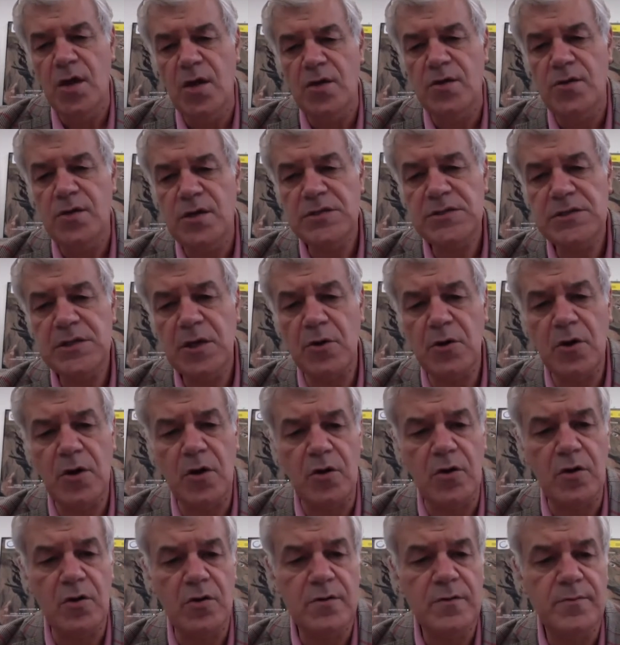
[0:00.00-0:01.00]
Years
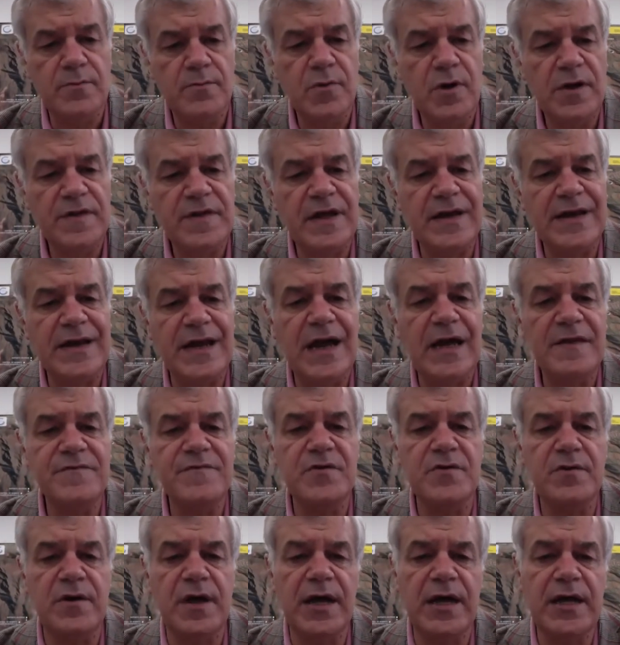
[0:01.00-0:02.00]
ago, more than
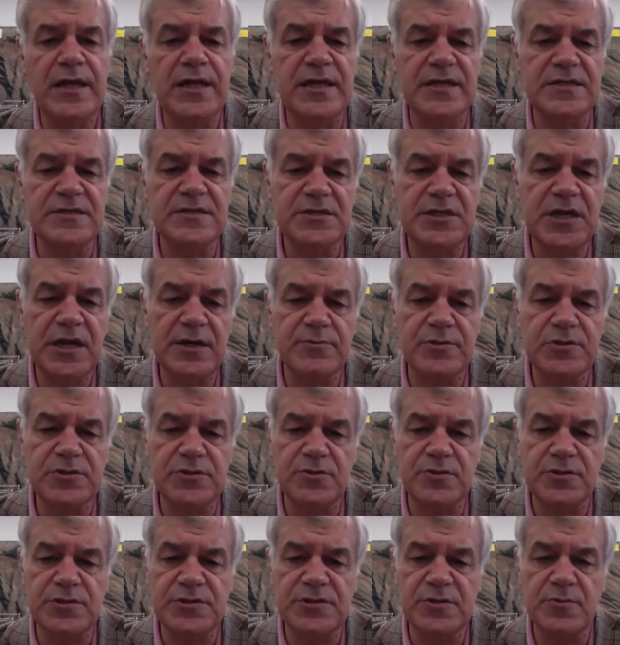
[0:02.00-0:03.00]
100 island
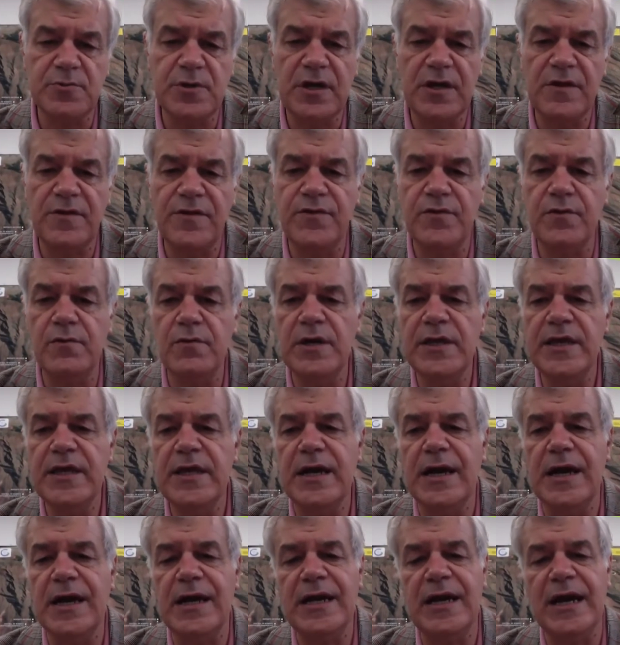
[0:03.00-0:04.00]
territories were
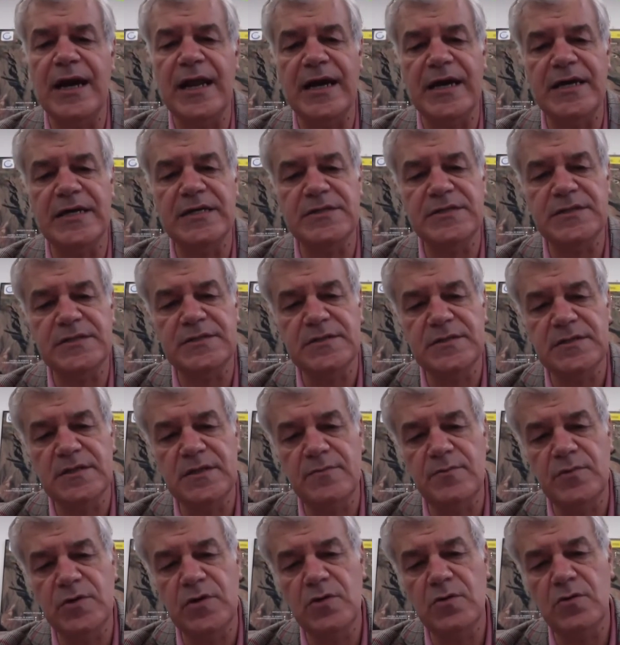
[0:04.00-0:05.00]
thoroughly analyzed
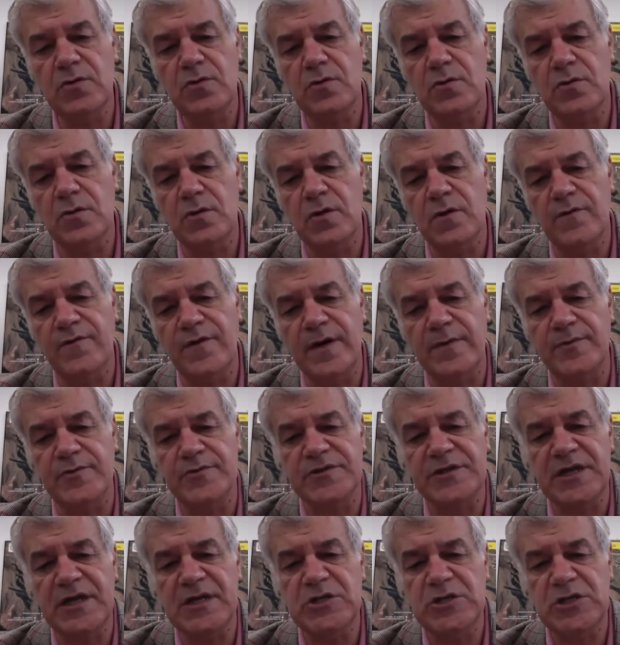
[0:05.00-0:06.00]
in view of a
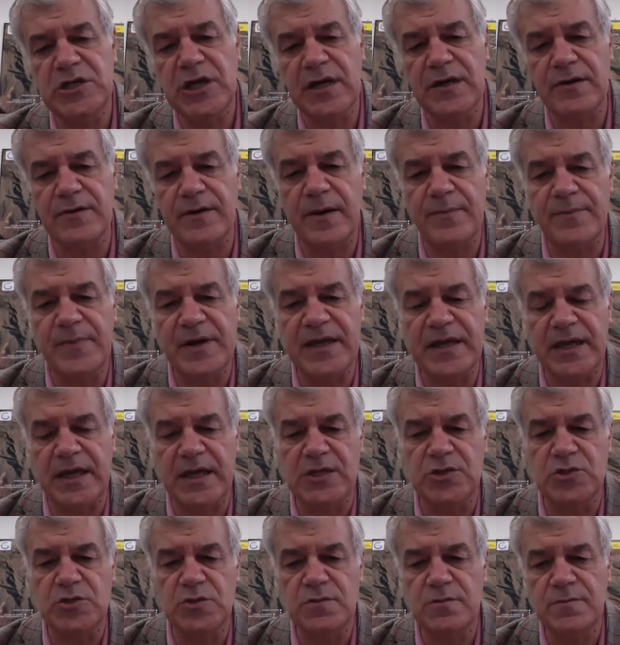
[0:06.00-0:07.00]
potential
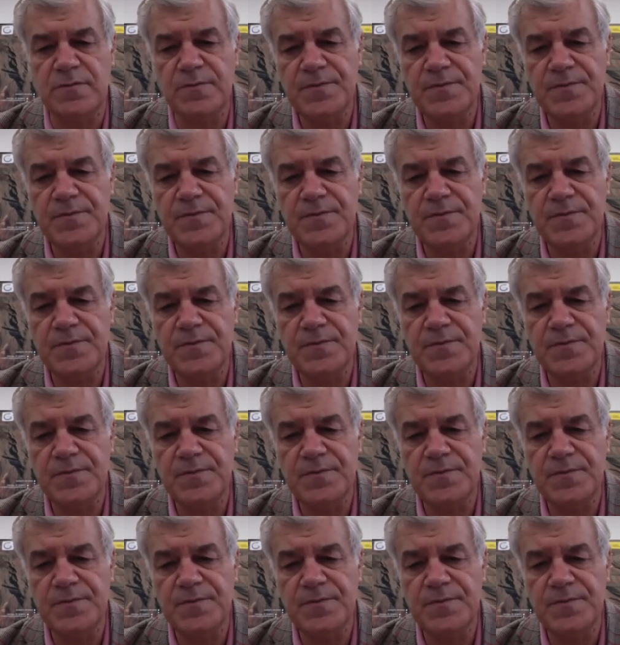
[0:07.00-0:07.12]
replication.